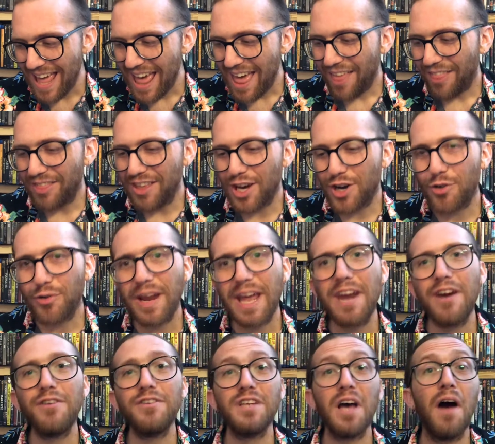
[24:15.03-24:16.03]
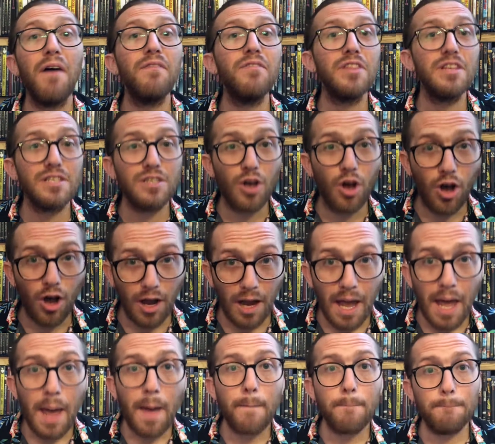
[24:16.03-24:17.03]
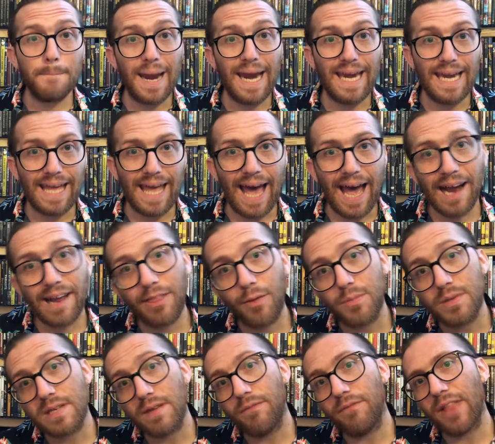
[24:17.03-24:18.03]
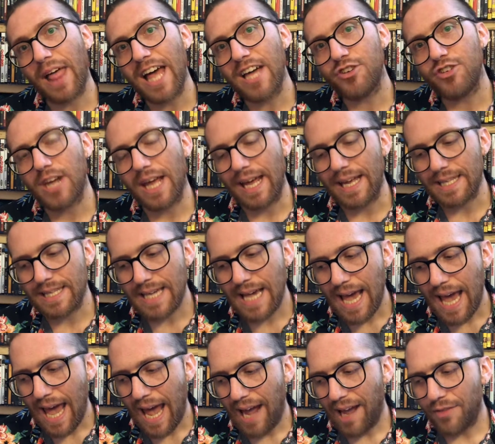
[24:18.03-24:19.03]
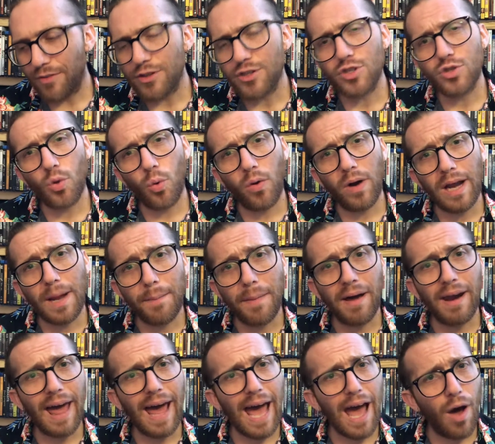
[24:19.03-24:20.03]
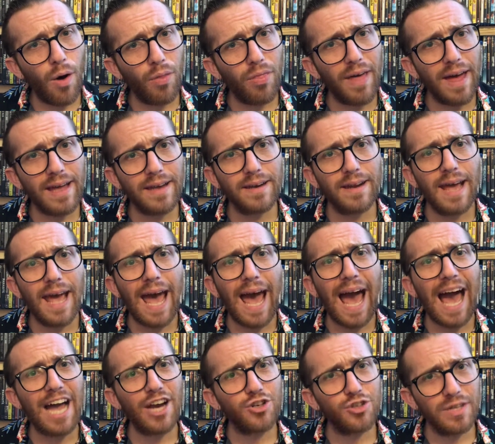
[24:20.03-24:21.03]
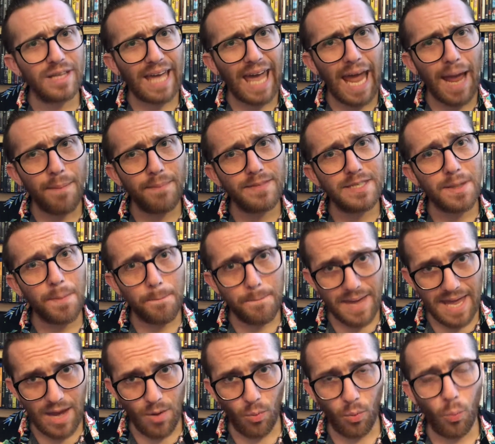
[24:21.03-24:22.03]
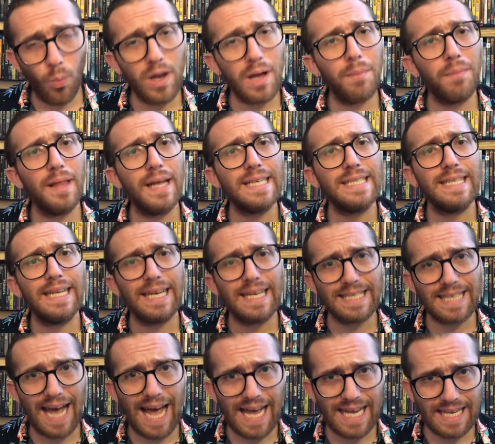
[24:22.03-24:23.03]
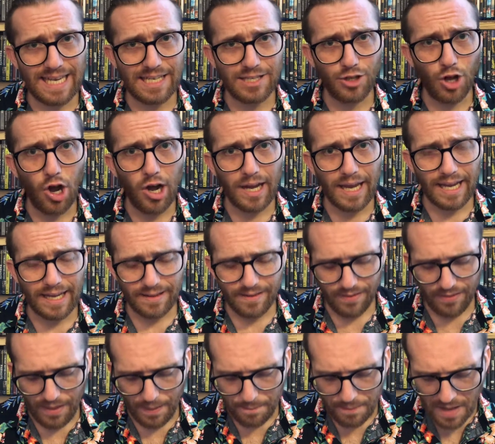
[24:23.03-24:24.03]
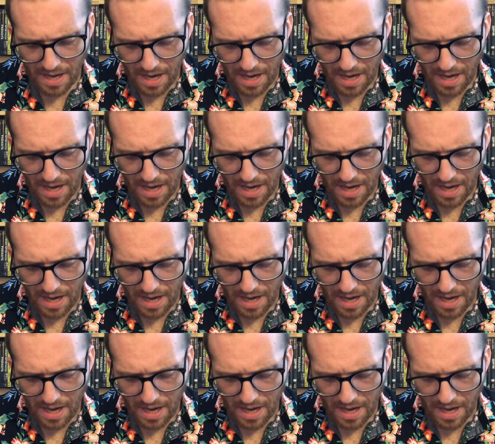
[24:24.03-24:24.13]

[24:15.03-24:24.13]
the creators of the song Maniac that was in Flashdance, and the story about how that actually came to be, where William Lustig is talking to them,